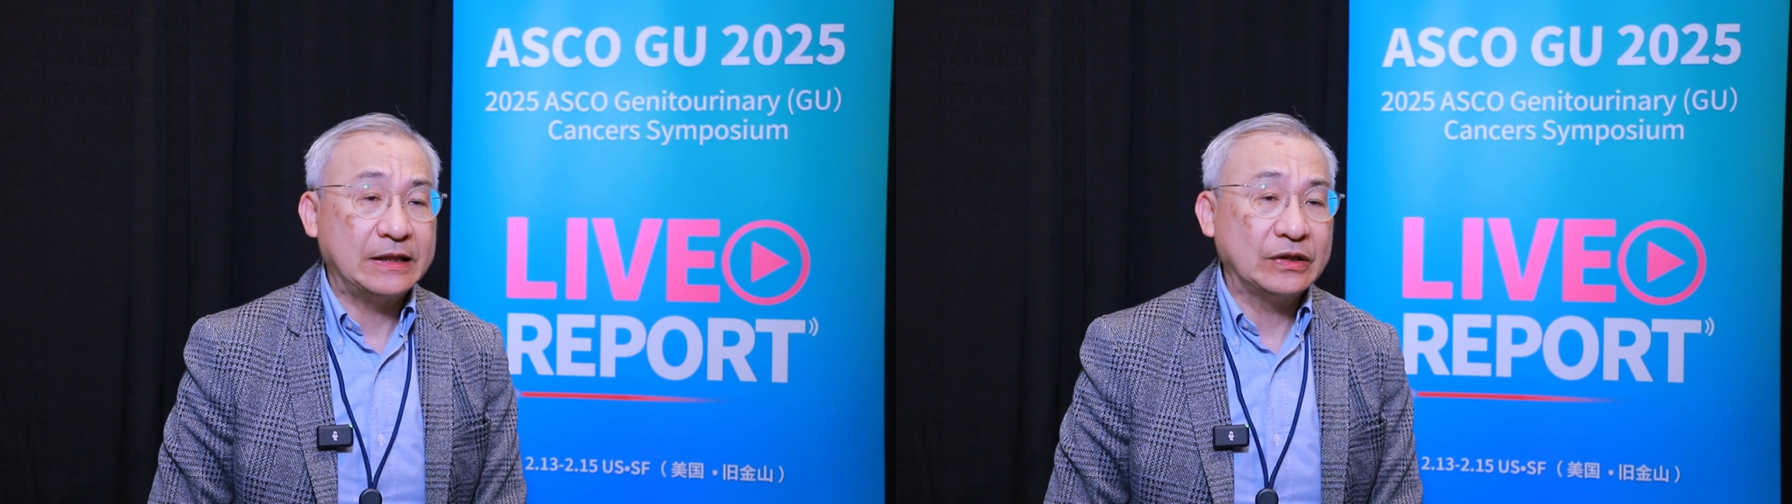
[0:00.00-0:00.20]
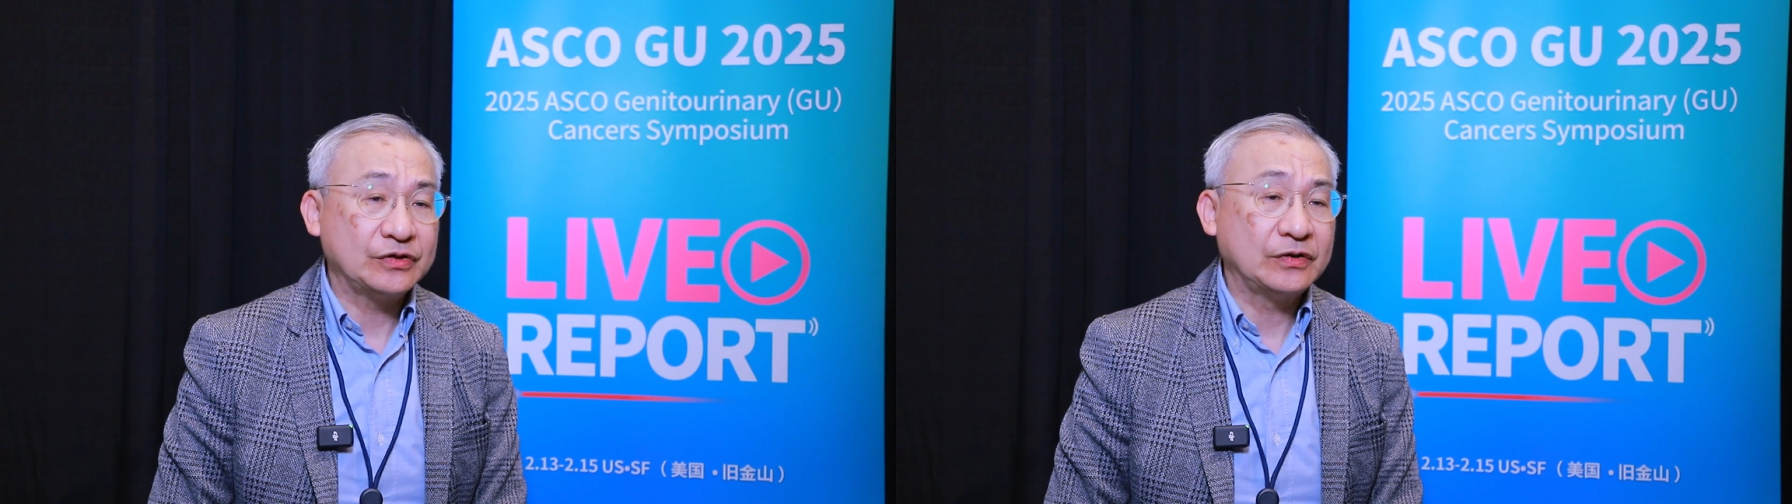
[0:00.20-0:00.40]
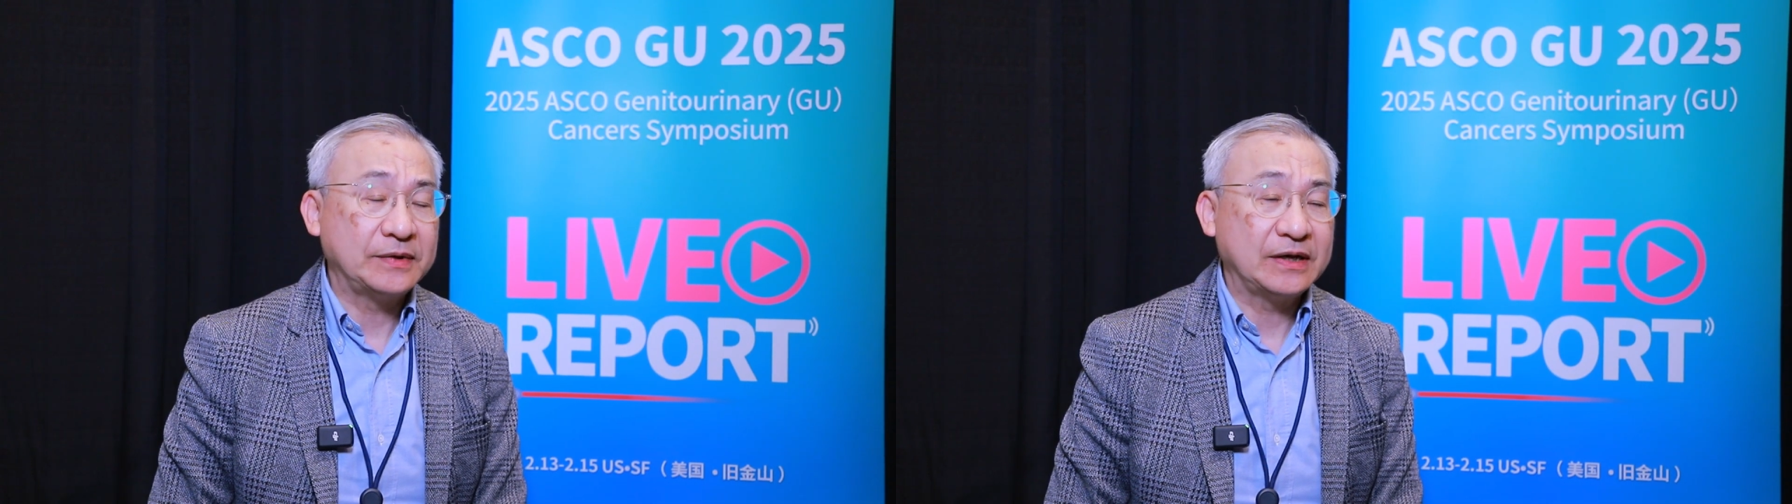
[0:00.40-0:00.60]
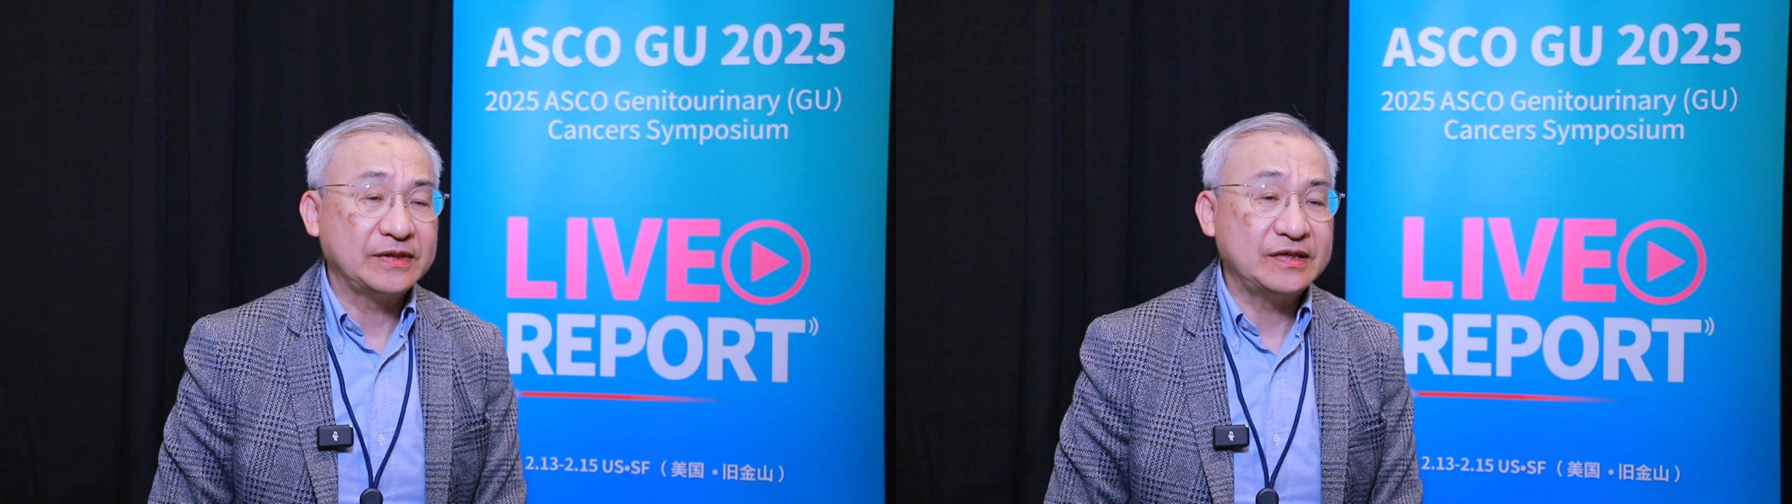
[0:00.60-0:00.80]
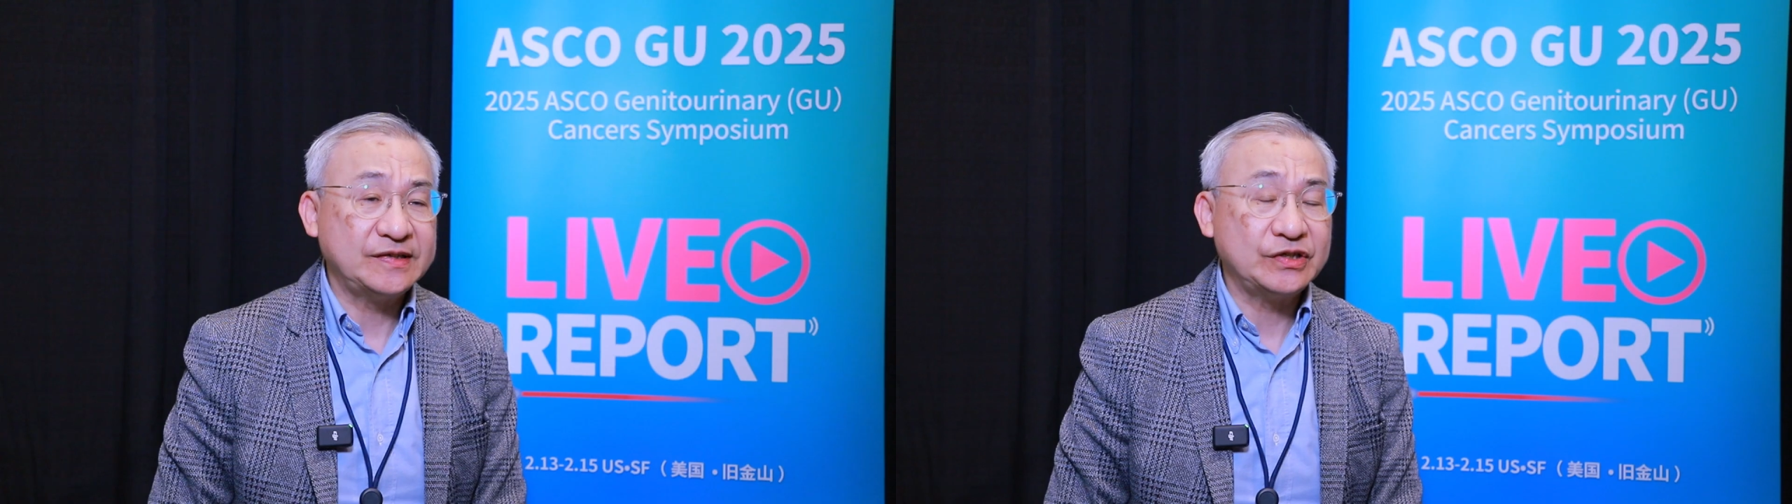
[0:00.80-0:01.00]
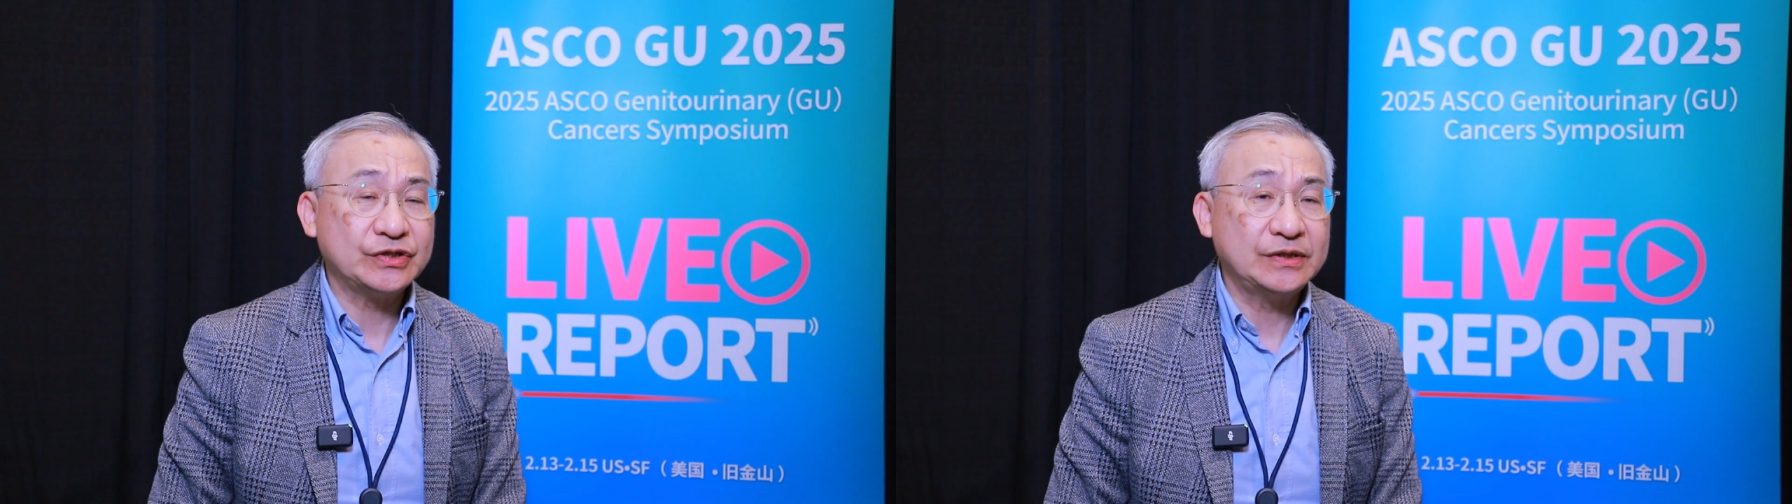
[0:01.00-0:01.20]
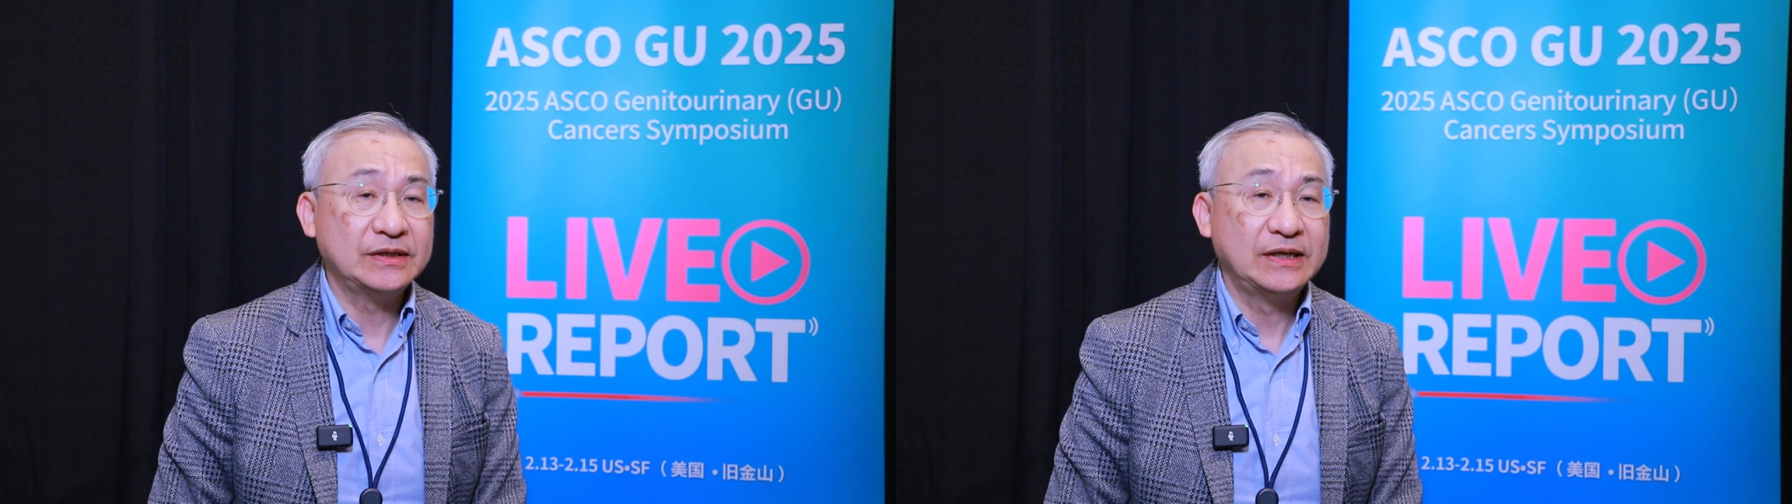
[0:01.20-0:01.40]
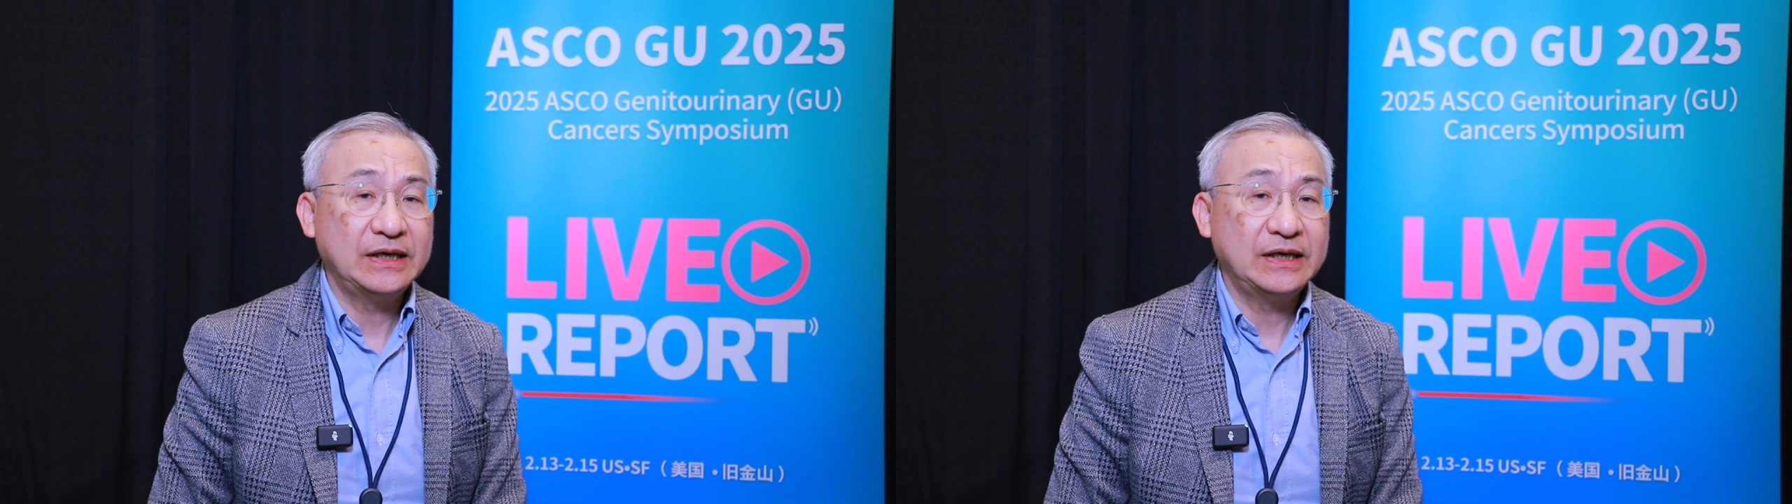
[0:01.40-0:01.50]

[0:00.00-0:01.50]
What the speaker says: a lot of our decision